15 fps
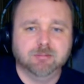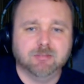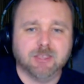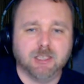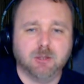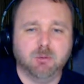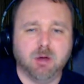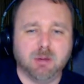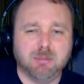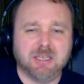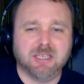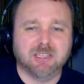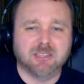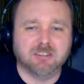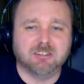You know what I mean?
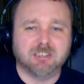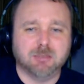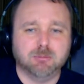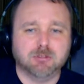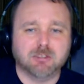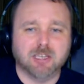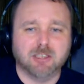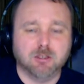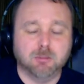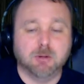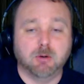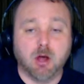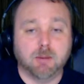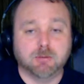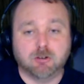It seems like, don't be
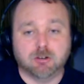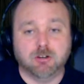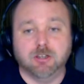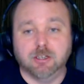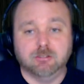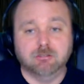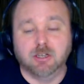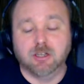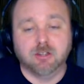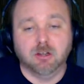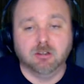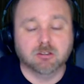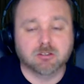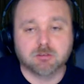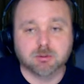wrong, I'm sure that
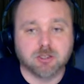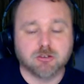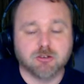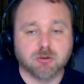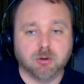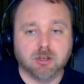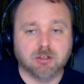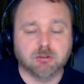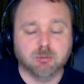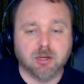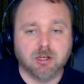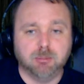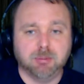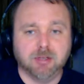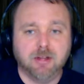adults would enjoy it as
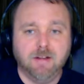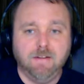well, but